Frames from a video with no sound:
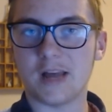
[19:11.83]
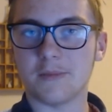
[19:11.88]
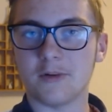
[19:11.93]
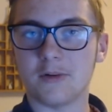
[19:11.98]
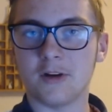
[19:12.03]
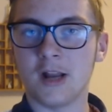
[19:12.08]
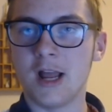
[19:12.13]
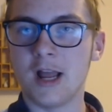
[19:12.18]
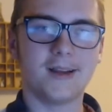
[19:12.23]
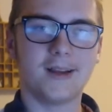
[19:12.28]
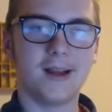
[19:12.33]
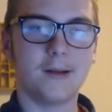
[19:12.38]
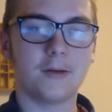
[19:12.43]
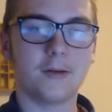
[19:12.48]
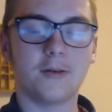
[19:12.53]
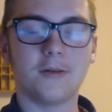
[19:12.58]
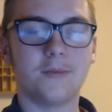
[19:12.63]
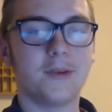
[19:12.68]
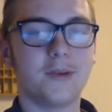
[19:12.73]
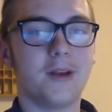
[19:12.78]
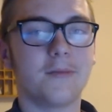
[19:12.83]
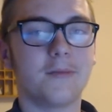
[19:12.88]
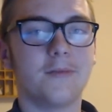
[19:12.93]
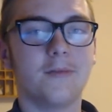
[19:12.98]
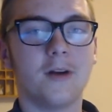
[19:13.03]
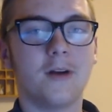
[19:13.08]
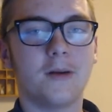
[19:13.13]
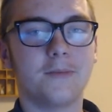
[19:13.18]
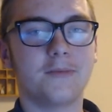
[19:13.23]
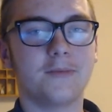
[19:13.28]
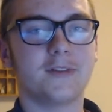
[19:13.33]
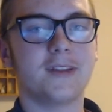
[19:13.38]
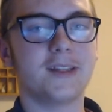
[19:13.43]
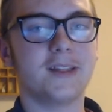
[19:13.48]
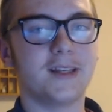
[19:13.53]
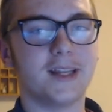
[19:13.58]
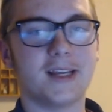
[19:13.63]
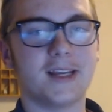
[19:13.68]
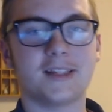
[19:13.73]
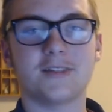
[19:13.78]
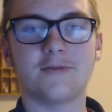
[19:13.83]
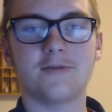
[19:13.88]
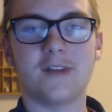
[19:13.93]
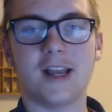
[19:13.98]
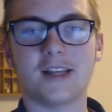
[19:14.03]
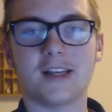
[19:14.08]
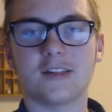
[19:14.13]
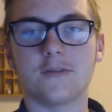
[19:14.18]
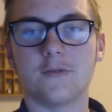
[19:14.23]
But I'm gonna be up, up with the next reaction